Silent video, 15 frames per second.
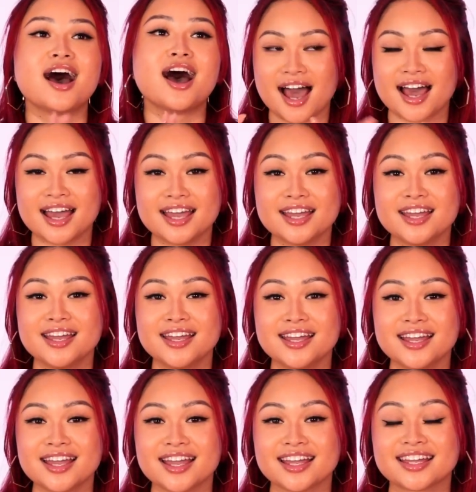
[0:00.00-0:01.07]

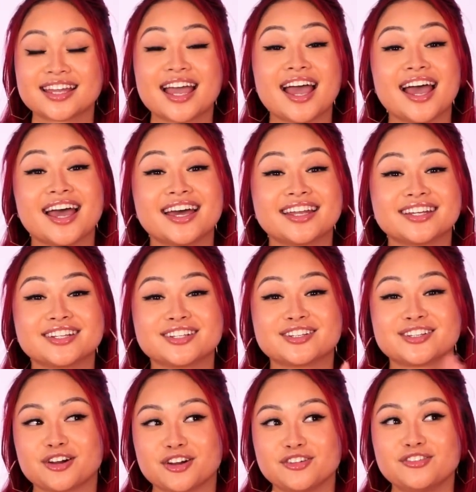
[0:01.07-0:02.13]
I can
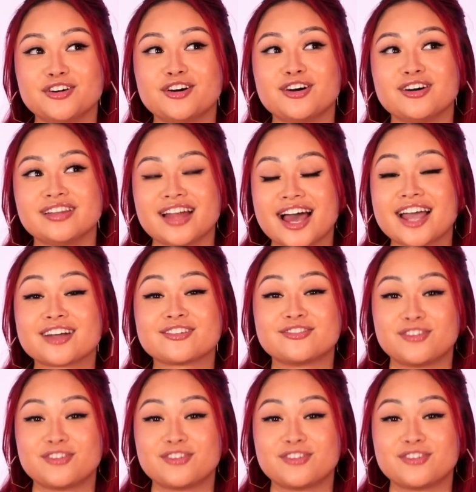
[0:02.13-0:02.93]
go for like